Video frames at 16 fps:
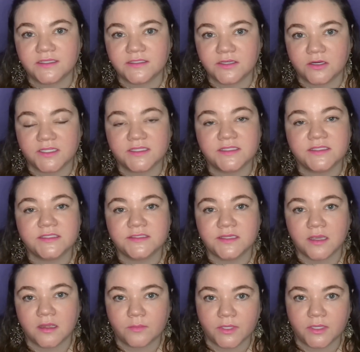started
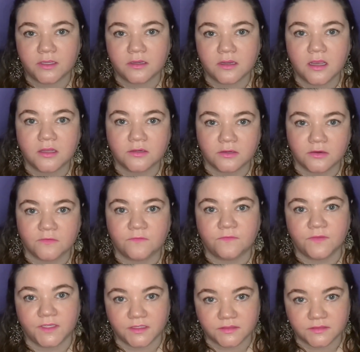stomping on her
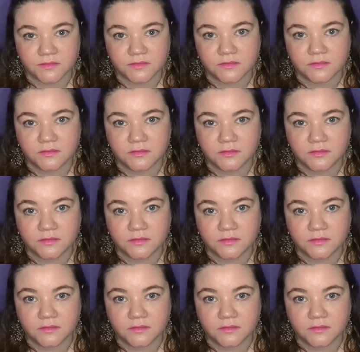face.